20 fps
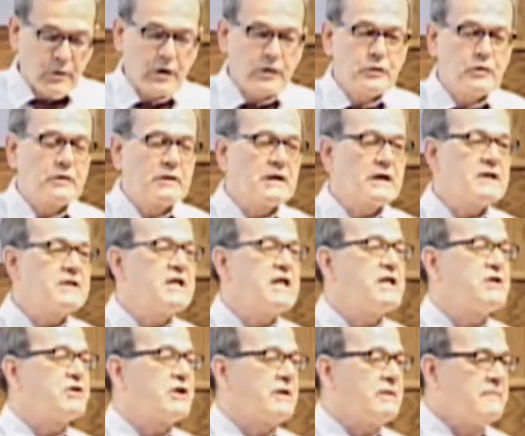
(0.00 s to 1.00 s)
So we're going to do a
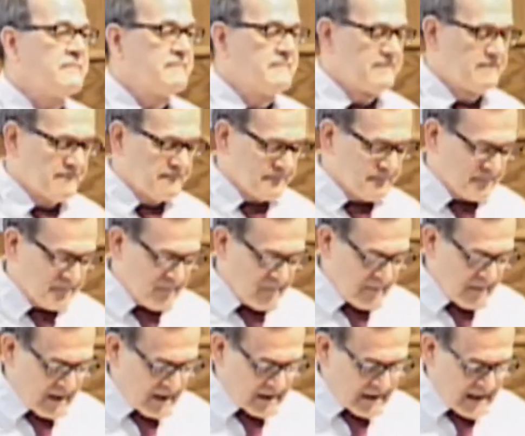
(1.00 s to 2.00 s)
little teaching,
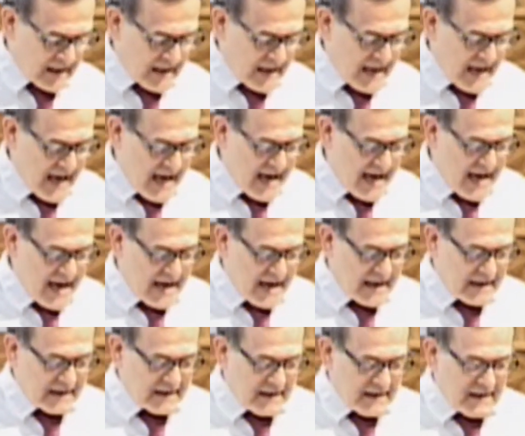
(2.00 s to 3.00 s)

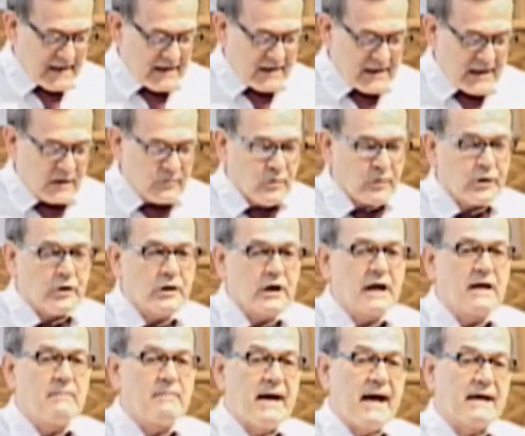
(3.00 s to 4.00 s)
and then we're
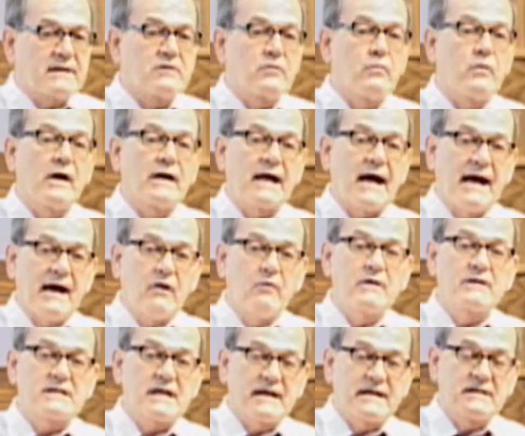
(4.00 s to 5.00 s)
going to get back to what
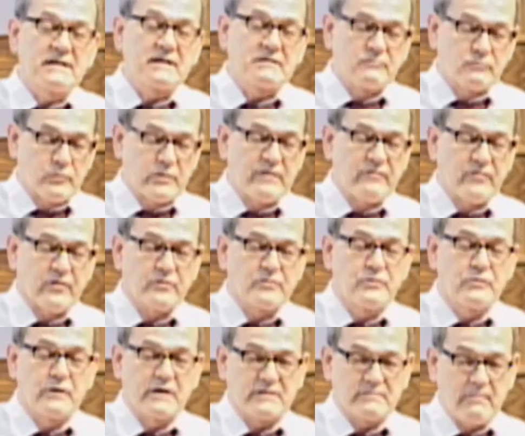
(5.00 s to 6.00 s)
I always like to
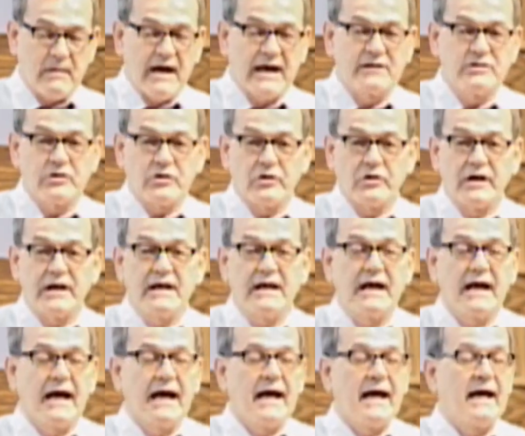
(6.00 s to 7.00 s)
refer to as my
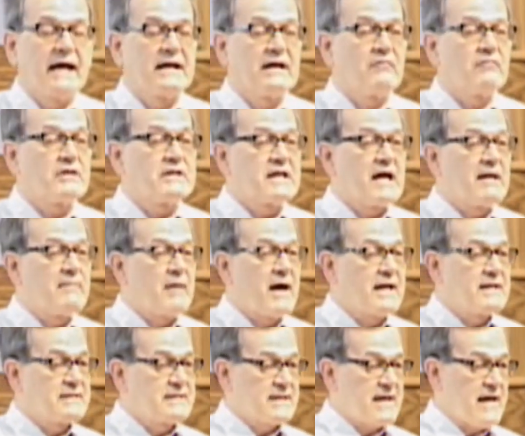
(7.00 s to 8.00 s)
journey. And every
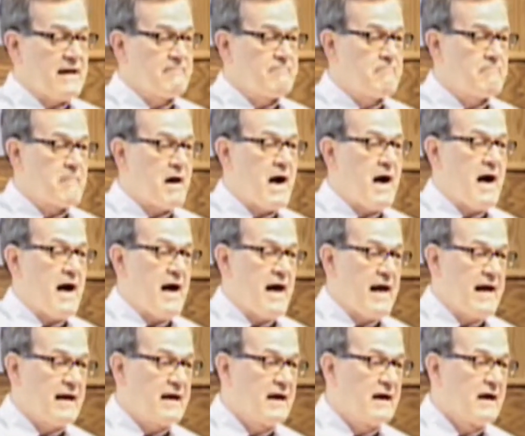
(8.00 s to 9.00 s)
time I say
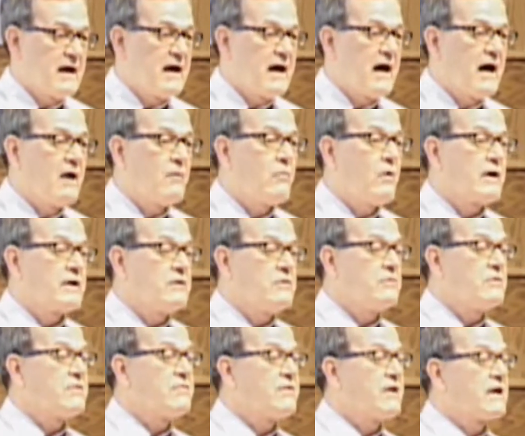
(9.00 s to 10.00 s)
my, I
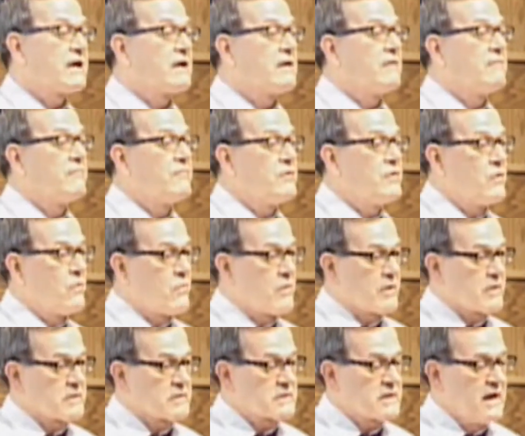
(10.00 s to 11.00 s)
want you to think of
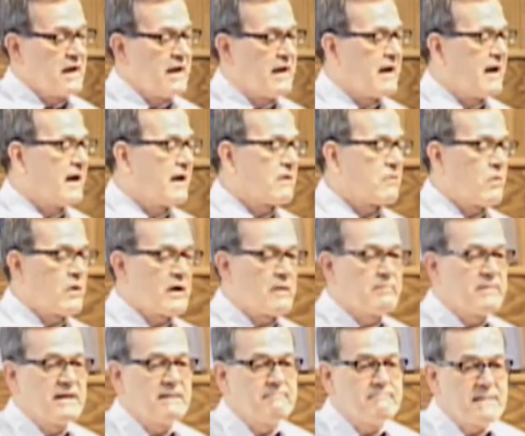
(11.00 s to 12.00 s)
yours. I don't
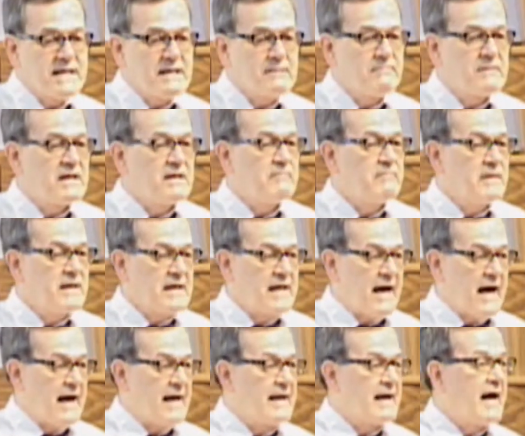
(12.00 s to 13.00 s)
want to be
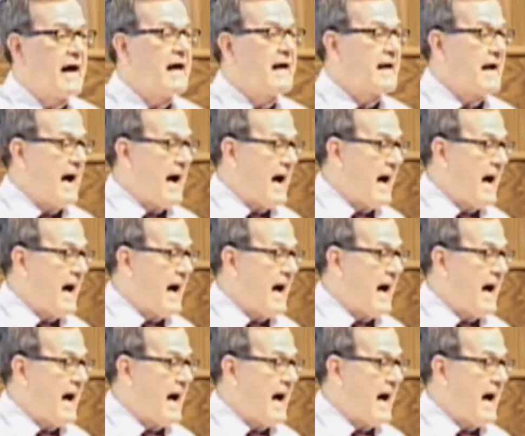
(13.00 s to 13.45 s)
me, I.